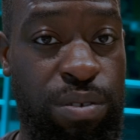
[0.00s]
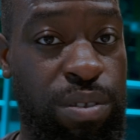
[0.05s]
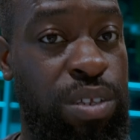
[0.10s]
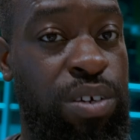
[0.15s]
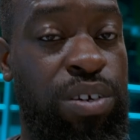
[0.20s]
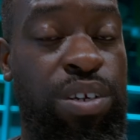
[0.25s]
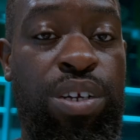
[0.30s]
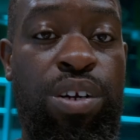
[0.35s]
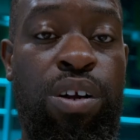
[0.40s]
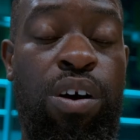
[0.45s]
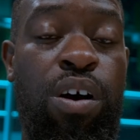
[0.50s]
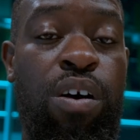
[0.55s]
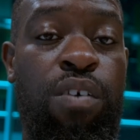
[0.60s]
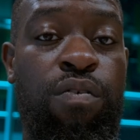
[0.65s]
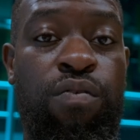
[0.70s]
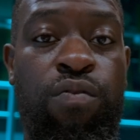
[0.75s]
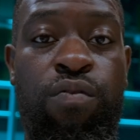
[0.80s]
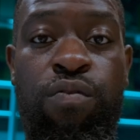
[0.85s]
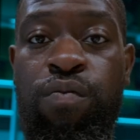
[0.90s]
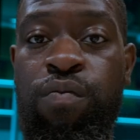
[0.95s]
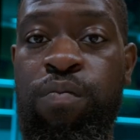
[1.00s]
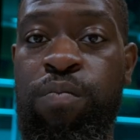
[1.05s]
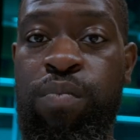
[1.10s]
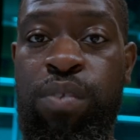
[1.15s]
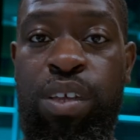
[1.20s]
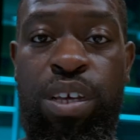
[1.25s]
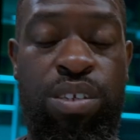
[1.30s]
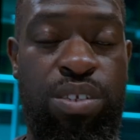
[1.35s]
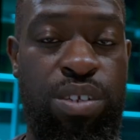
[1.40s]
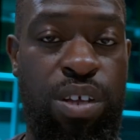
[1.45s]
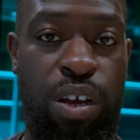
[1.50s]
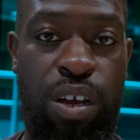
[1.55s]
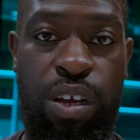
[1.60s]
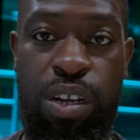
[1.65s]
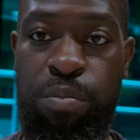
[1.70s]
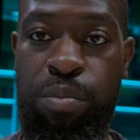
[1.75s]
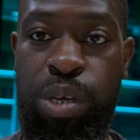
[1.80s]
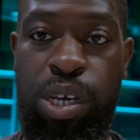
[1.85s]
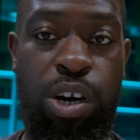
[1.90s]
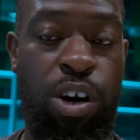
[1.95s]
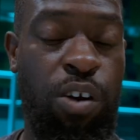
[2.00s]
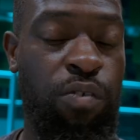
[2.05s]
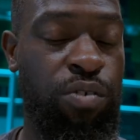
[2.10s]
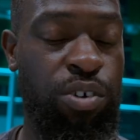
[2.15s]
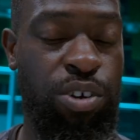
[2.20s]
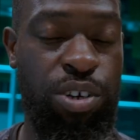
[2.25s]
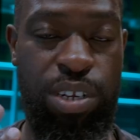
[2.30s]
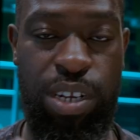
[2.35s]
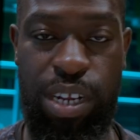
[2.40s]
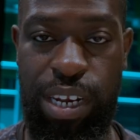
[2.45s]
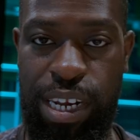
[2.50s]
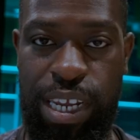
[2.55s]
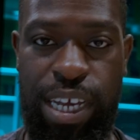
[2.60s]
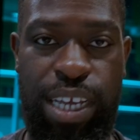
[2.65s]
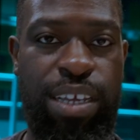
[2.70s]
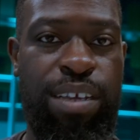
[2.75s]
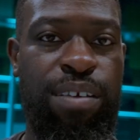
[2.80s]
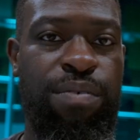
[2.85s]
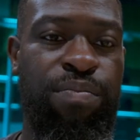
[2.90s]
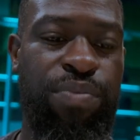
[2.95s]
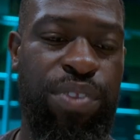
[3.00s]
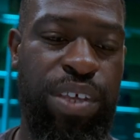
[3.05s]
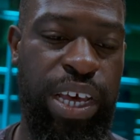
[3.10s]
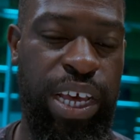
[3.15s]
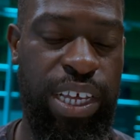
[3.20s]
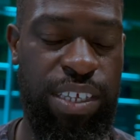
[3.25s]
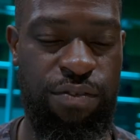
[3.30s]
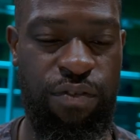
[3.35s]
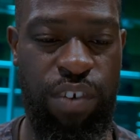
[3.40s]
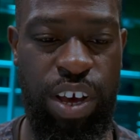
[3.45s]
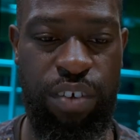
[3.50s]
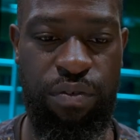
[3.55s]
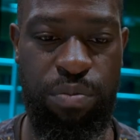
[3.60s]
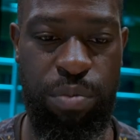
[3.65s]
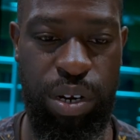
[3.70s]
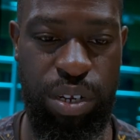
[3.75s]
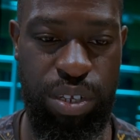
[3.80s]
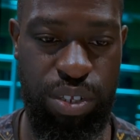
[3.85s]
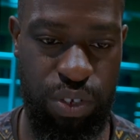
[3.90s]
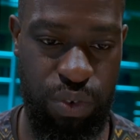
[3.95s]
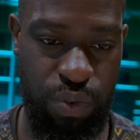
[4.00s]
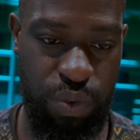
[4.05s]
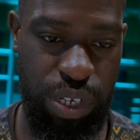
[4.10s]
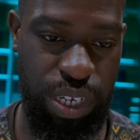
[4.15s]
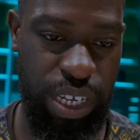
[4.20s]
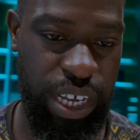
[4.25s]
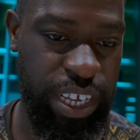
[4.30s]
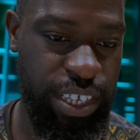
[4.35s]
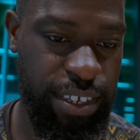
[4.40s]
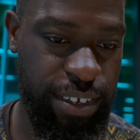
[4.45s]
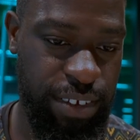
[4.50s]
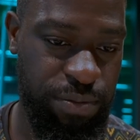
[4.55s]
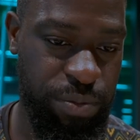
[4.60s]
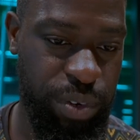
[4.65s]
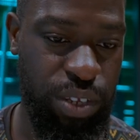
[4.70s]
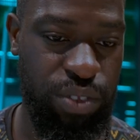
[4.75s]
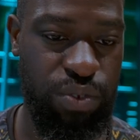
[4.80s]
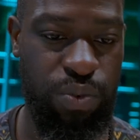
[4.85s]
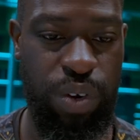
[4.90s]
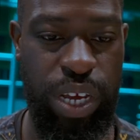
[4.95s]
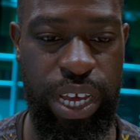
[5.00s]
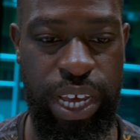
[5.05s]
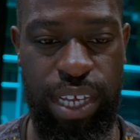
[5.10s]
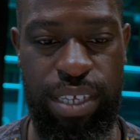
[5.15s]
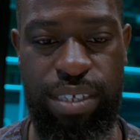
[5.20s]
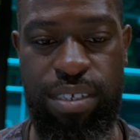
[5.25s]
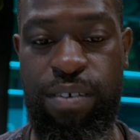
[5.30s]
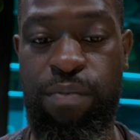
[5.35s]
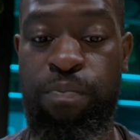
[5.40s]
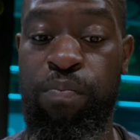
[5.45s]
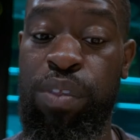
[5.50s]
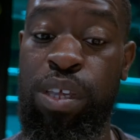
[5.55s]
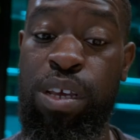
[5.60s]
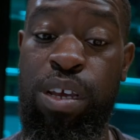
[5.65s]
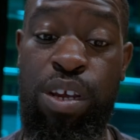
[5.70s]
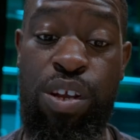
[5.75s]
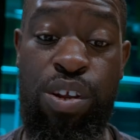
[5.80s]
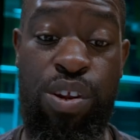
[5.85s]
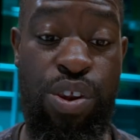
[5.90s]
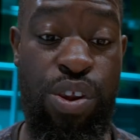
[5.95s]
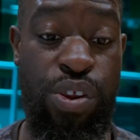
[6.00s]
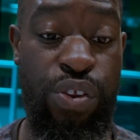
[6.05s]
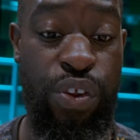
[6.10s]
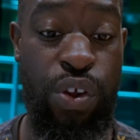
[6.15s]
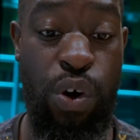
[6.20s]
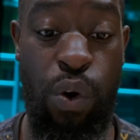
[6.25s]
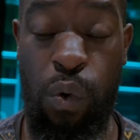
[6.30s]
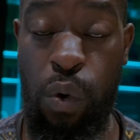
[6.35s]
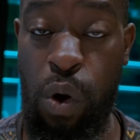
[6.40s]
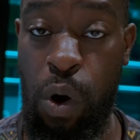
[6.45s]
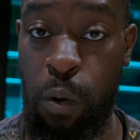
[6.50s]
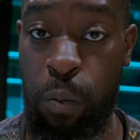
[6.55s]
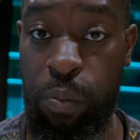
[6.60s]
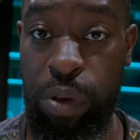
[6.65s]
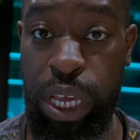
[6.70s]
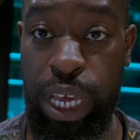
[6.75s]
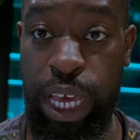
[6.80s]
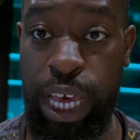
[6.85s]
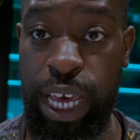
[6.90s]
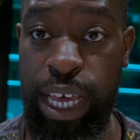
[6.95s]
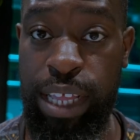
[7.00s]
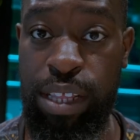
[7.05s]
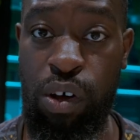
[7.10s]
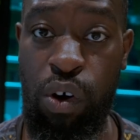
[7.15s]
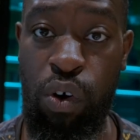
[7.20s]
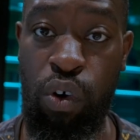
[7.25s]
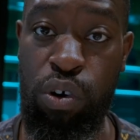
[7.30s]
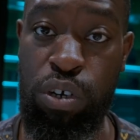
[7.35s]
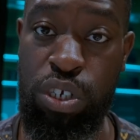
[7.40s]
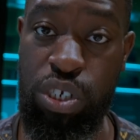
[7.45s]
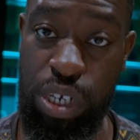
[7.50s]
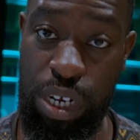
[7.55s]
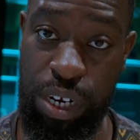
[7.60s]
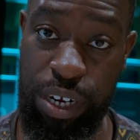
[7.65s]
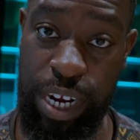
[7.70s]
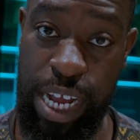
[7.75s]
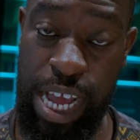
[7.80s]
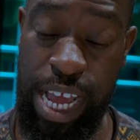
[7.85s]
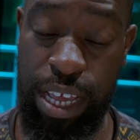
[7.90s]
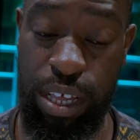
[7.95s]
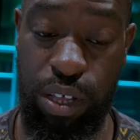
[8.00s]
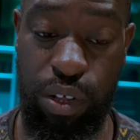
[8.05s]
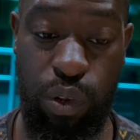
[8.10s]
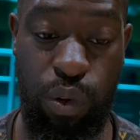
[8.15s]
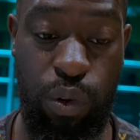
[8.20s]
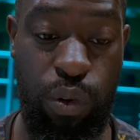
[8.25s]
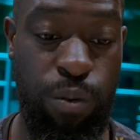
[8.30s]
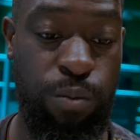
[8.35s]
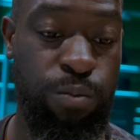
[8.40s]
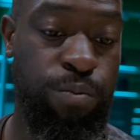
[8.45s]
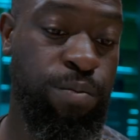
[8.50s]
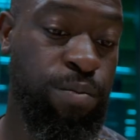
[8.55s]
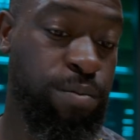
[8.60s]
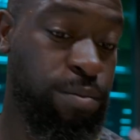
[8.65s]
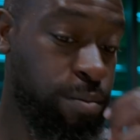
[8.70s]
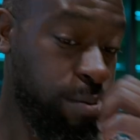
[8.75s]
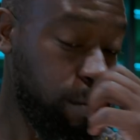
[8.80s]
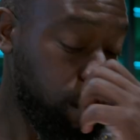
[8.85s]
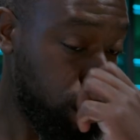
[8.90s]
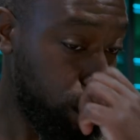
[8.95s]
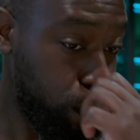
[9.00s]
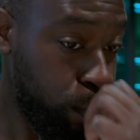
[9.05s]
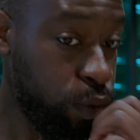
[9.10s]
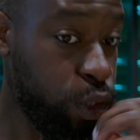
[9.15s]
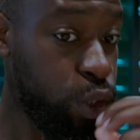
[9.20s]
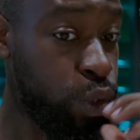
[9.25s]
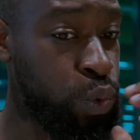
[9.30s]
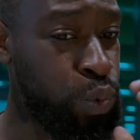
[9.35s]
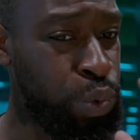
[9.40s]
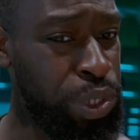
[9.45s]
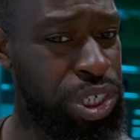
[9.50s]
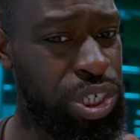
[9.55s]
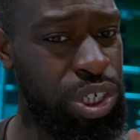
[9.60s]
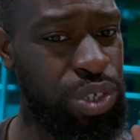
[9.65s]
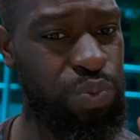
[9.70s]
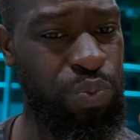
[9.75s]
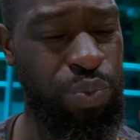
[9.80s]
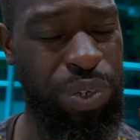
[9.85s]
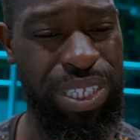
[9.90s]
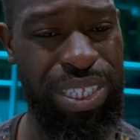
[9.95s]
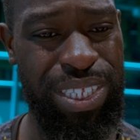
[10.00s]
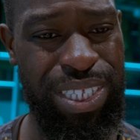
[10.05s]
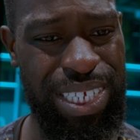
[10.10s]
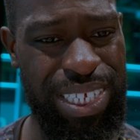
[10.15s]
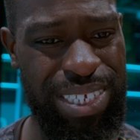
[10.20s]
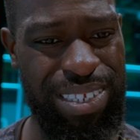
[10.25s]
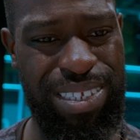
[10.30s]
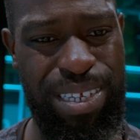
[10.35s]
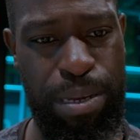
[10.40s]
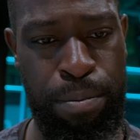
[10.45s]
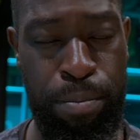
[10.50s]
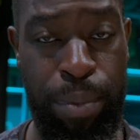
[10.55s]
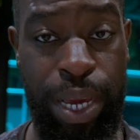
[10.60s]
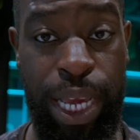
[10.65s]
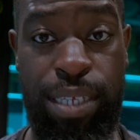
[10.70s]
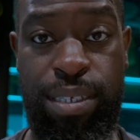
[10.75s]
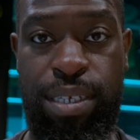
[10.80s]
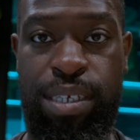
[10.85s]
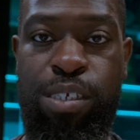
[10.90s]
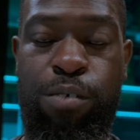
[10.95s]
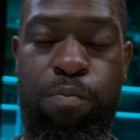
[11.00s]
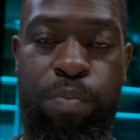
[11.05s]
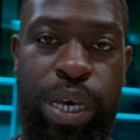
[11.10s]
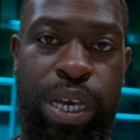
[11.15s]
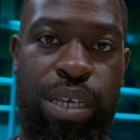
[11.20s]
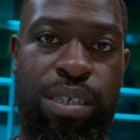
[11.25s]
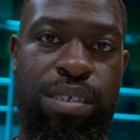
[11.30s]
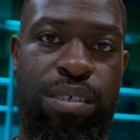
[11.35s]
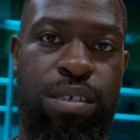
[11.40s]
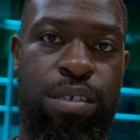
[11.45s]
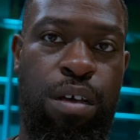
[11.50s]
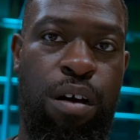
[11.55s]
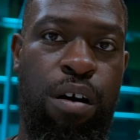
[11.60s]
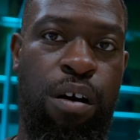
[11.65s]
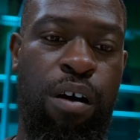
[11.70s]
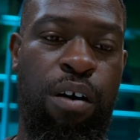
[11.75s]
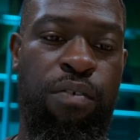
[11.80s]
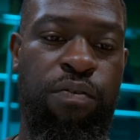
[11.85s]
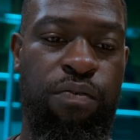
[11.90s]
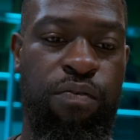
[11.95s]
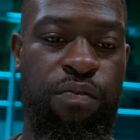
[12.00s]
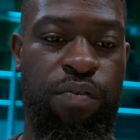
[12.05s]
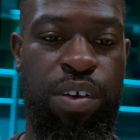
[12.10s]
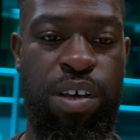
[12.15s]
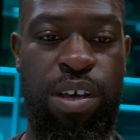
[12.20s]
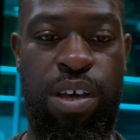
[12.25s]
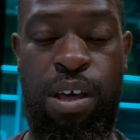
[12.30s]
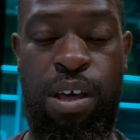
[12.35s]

turn it off, it's not going to be covered like the S5 Mark II and the S5 Mark IIX. No open gate or shutter angle, which with this amazing specs of